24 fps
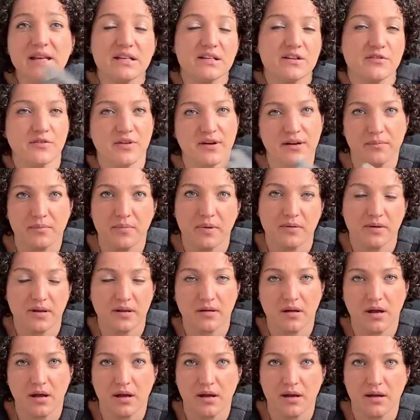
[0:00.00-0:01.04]
different
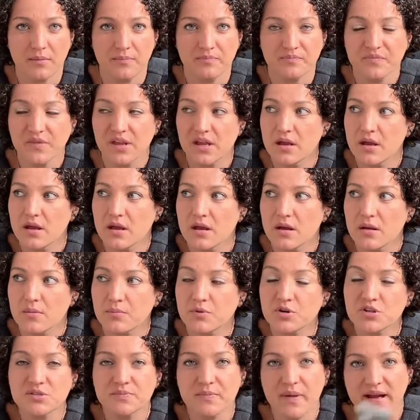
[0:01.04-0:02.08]

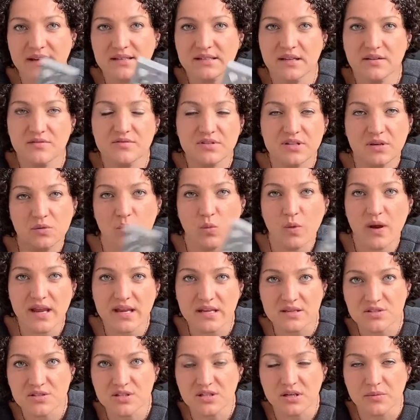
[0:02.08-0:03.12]
perspectives and
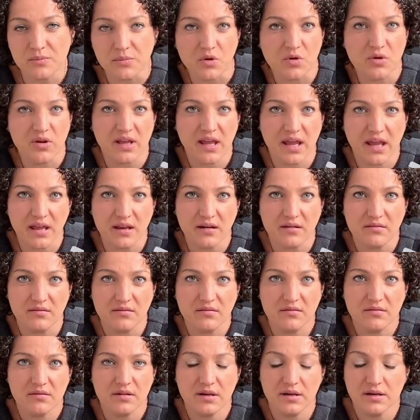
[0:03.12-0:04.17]
ways to communicate.
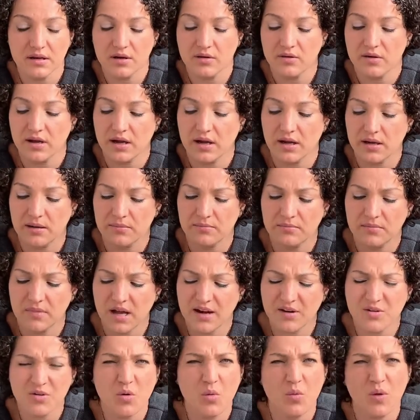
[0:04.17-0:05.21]
I
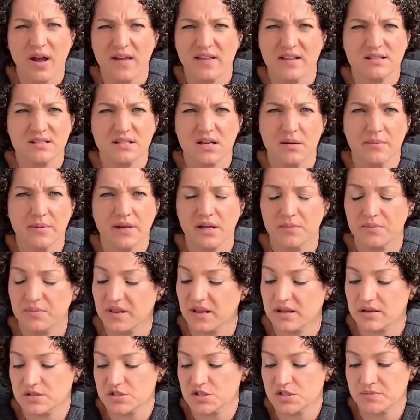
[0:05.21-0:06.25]
don't know why that's coming up, but
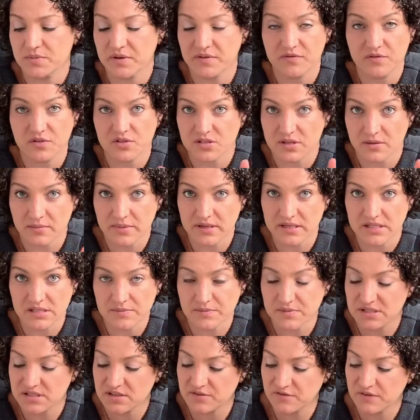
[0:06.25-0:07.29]
that could just be for somebody
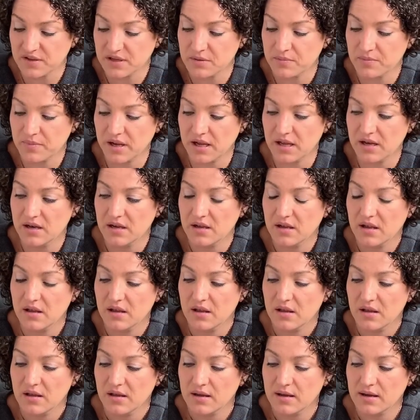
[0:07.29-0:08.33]
specific. But
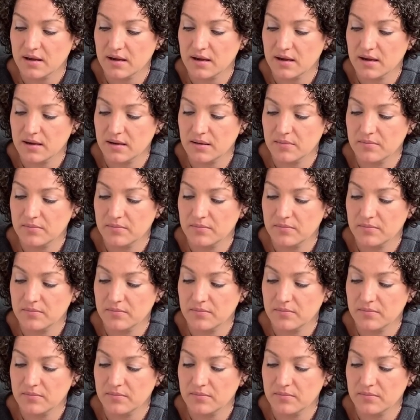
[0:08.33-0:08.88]
I